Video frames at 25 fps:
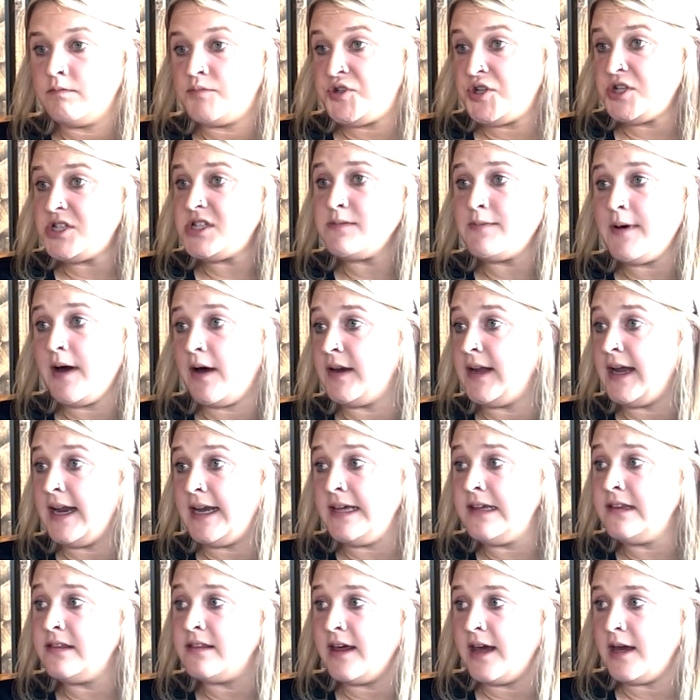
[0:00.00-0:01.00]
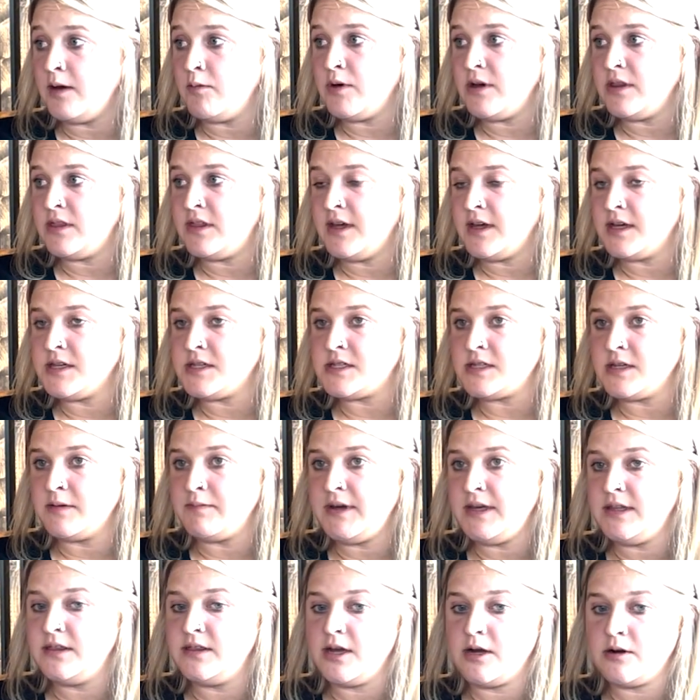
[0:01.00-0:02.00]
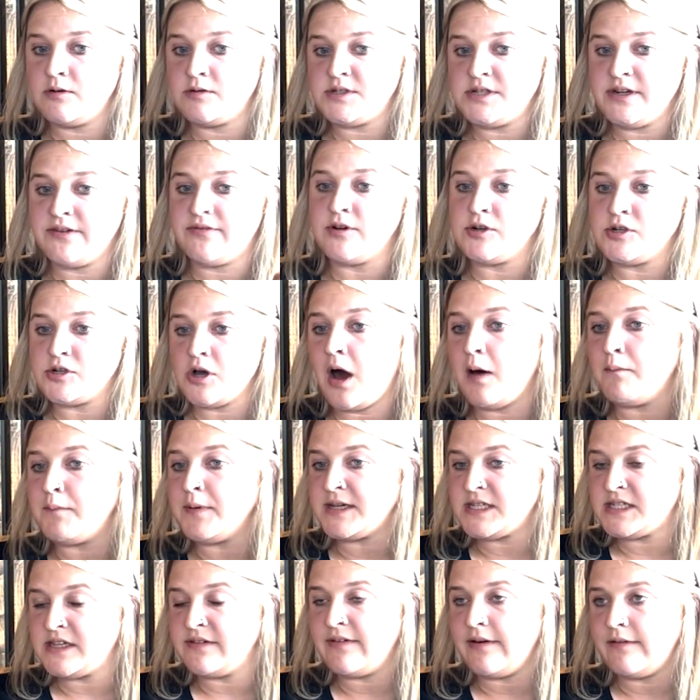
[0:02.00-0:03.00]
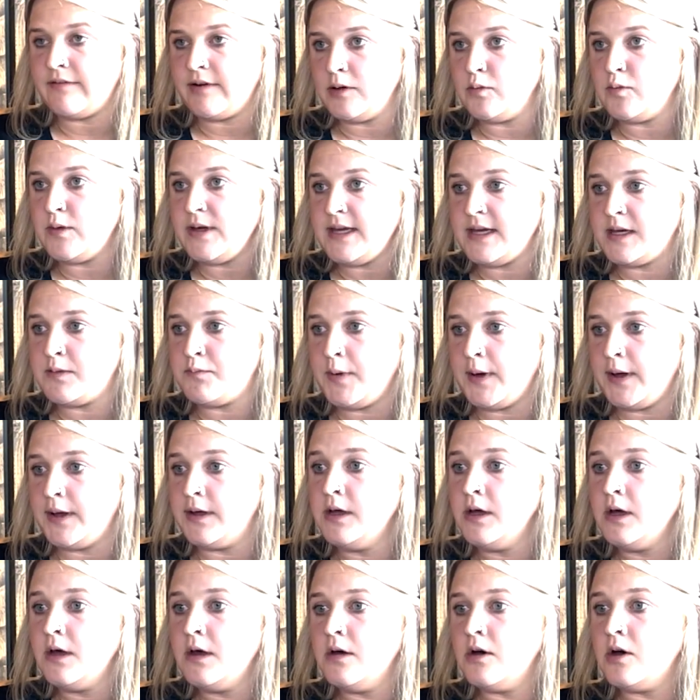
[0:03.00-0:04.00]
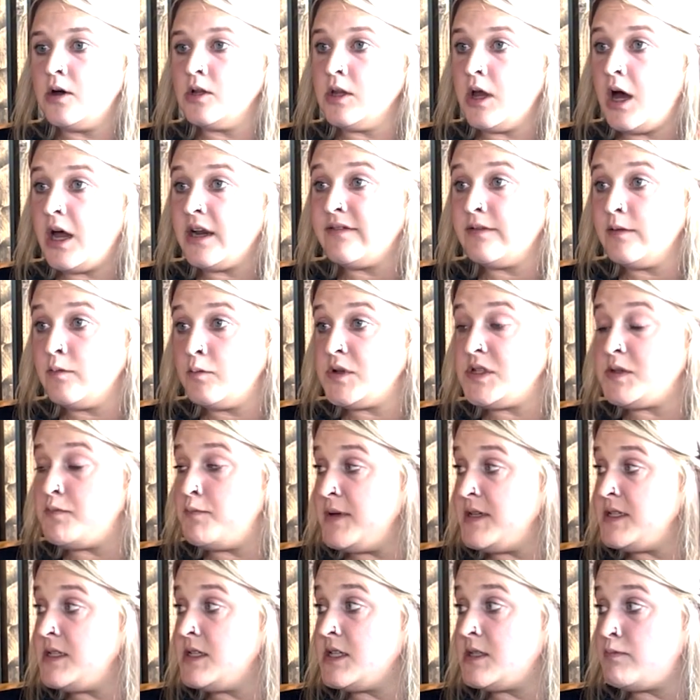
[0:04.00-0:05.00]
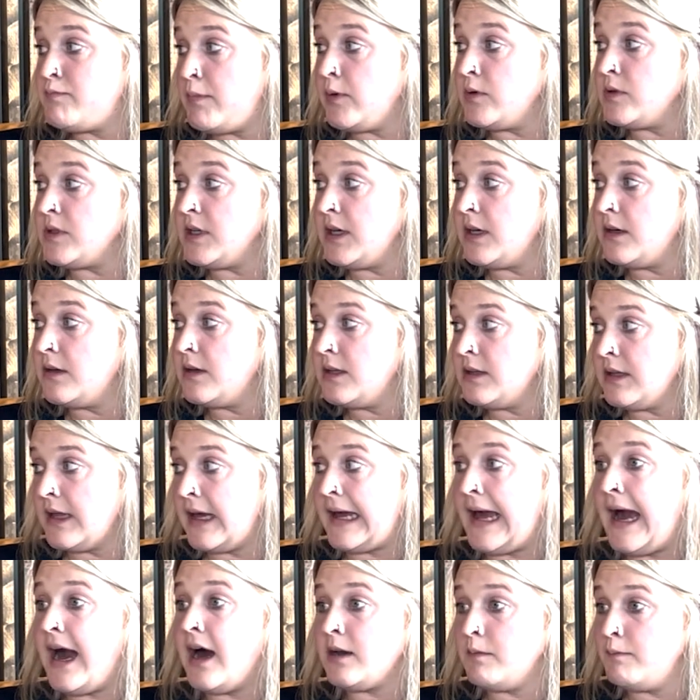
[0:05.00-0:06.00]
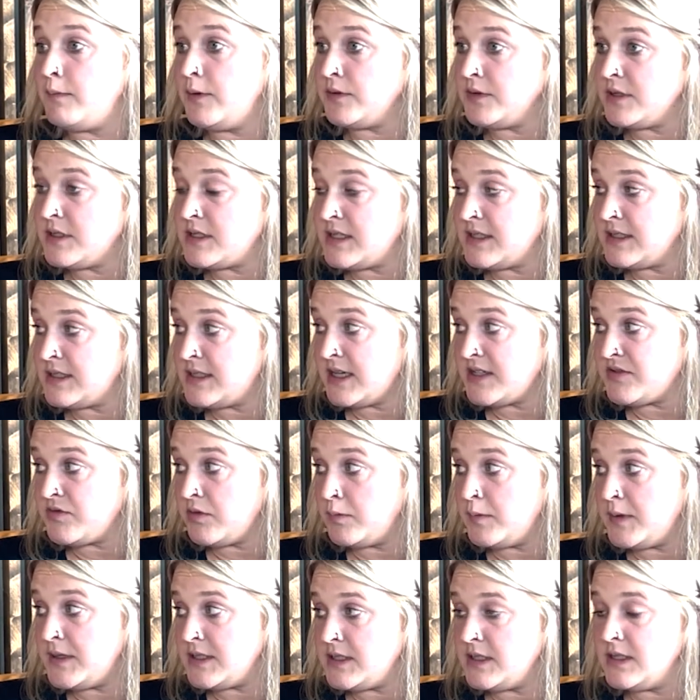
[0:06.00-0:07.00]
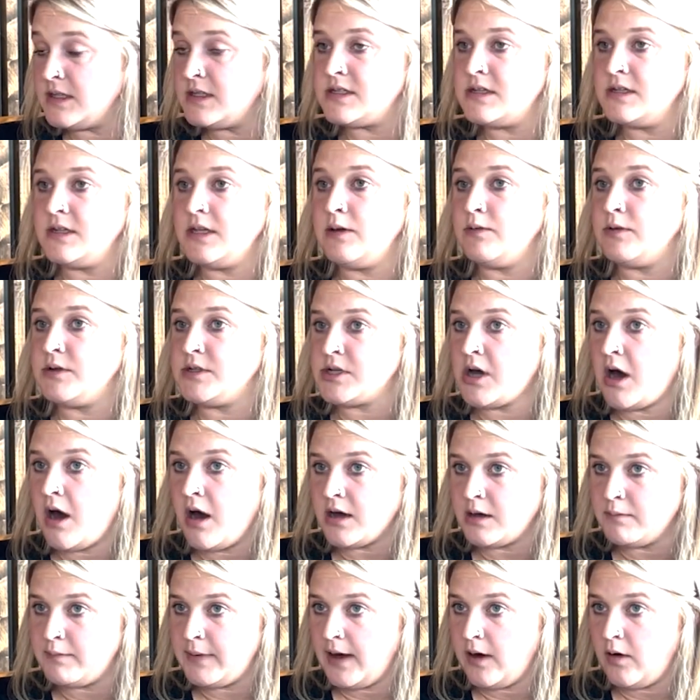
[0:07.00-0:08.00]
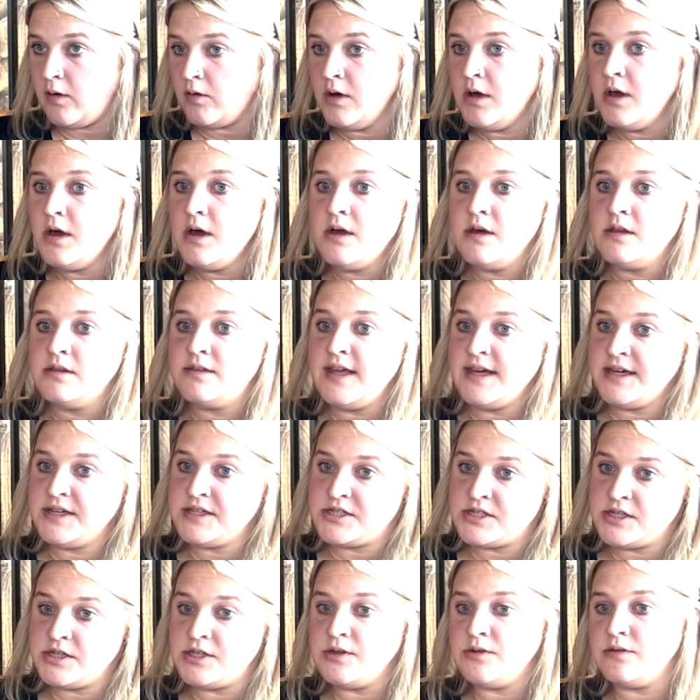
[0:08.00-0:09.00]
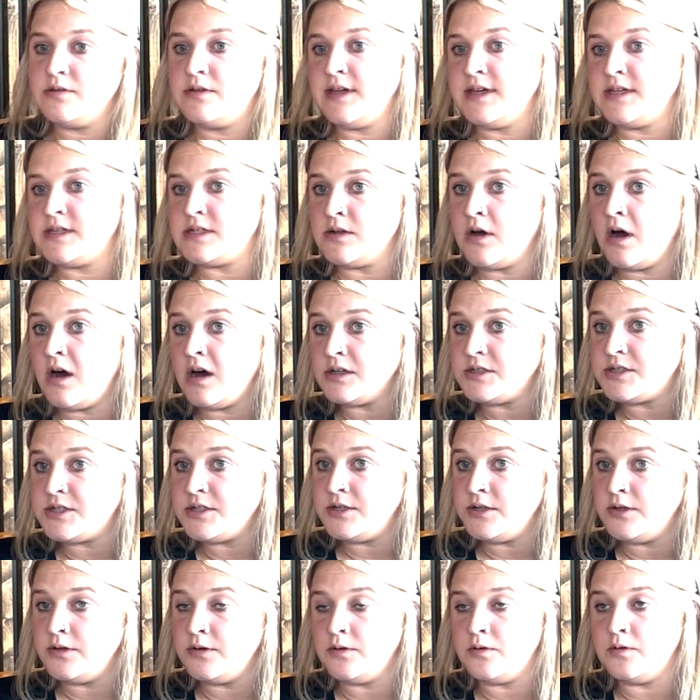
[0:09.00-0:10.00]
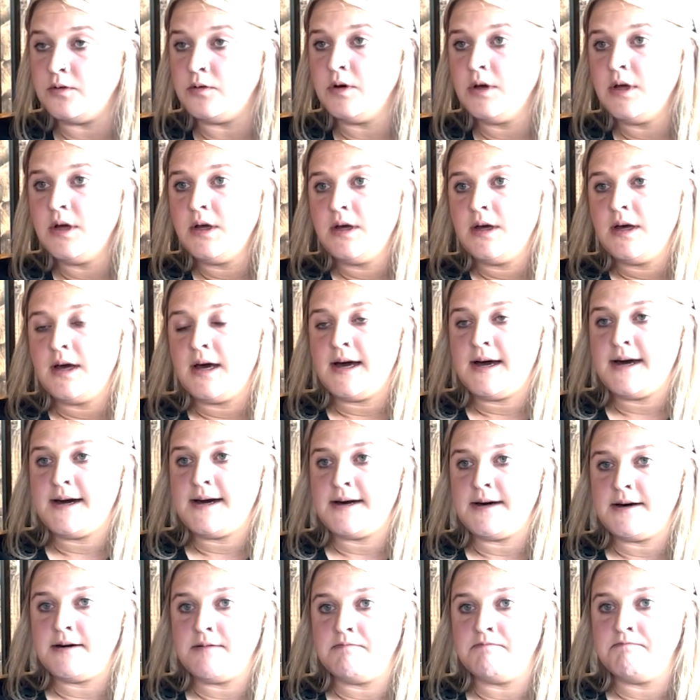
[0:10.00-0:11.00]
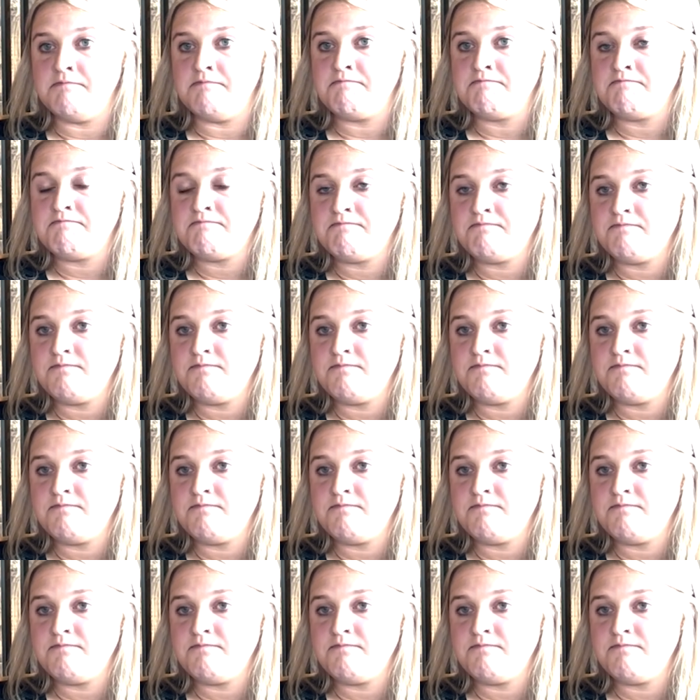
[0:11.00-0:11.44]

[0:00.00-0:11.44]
just about anything with us. I mean, there are different topics of every week, but a lot of them was business building and like how to build a successful business. And he would talk about things to do, things not to do. Um,